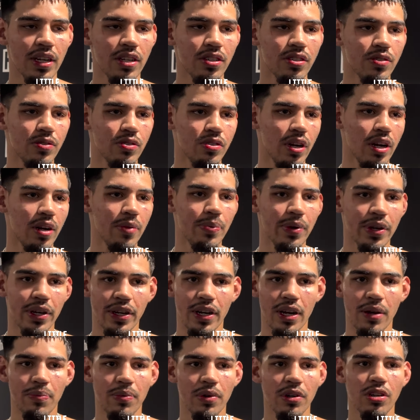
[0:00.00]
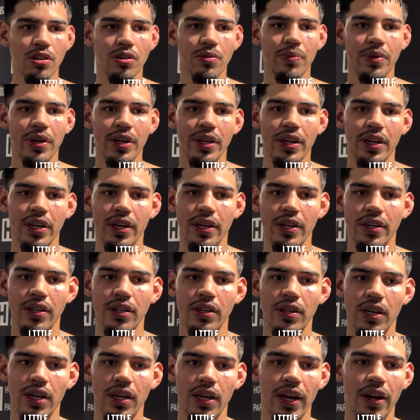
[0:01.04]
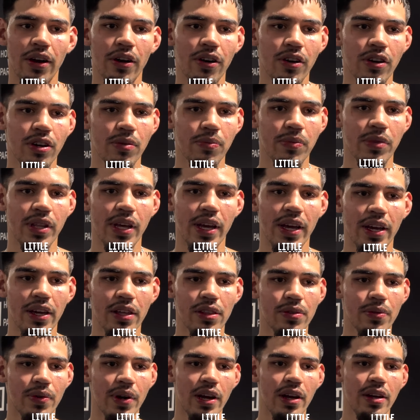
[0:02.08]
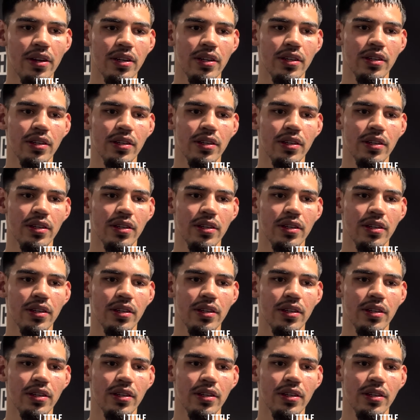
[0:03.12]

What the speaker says: I try to pick it up a little bit, and I hurt him in that eighth round.